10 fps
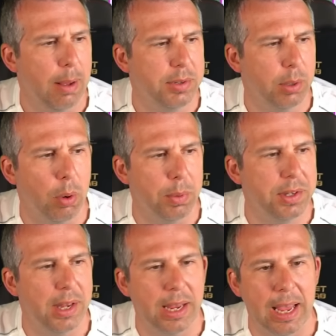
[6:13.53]
So what we
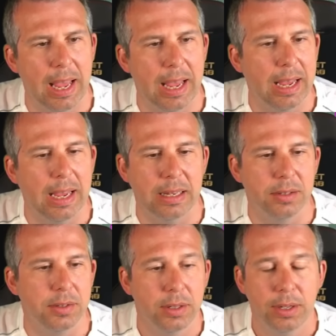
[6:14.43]
see here
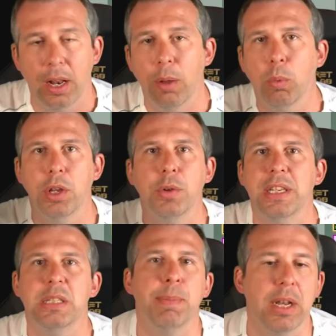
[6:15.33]
is, you know, what you'd
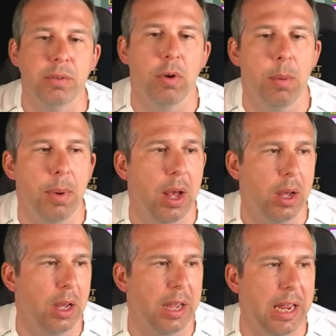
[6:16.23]
expect from
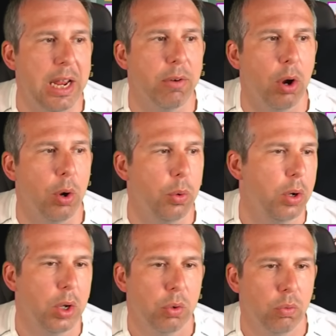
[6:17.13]
a hero
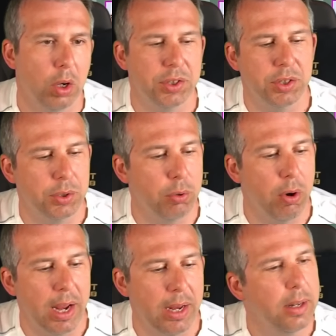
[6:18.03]
roster
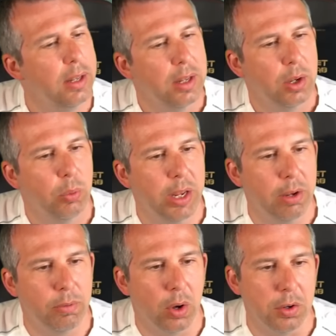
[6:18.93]
screen, where
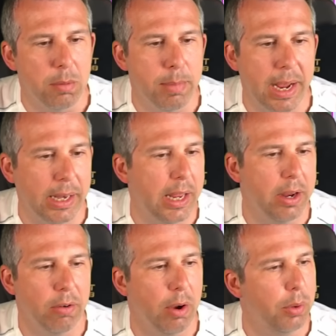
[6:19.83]
you've got your main
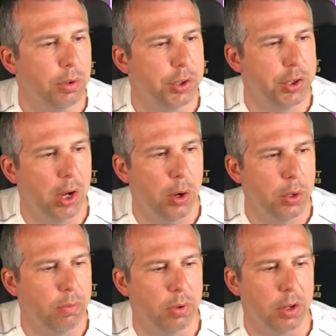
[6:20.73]
hero on show,
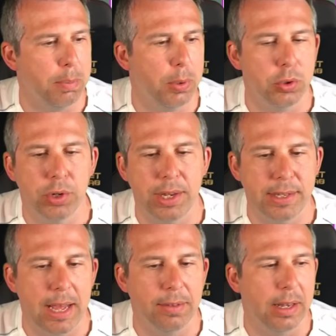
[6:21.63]
you've got your portraits
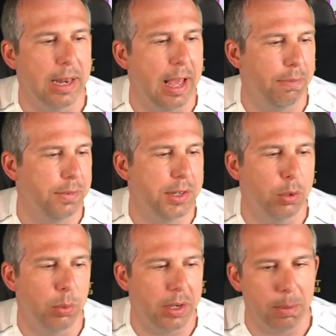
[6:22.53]
down the left, still
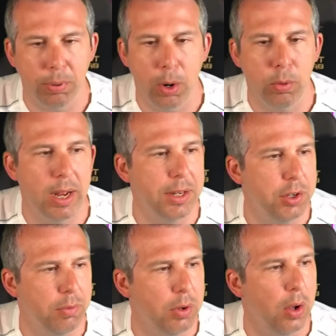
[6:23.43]
work in progress.
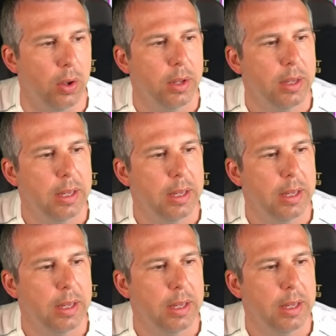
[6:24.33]
You've got,